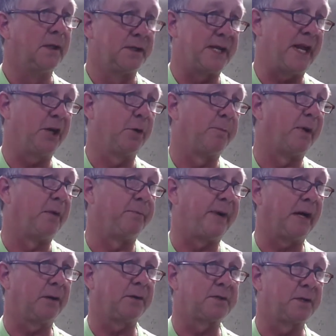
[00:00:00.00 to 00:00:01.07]
take your pump
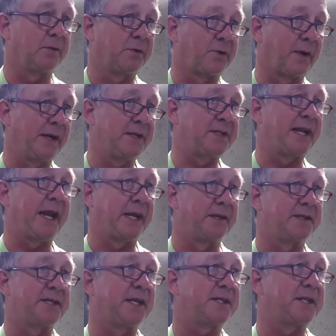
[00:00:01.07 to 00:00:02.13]
out. So try and stay
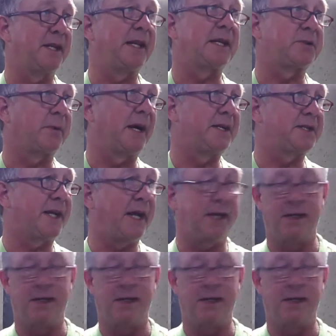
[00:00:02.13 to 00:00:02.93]
consistent. That's why I say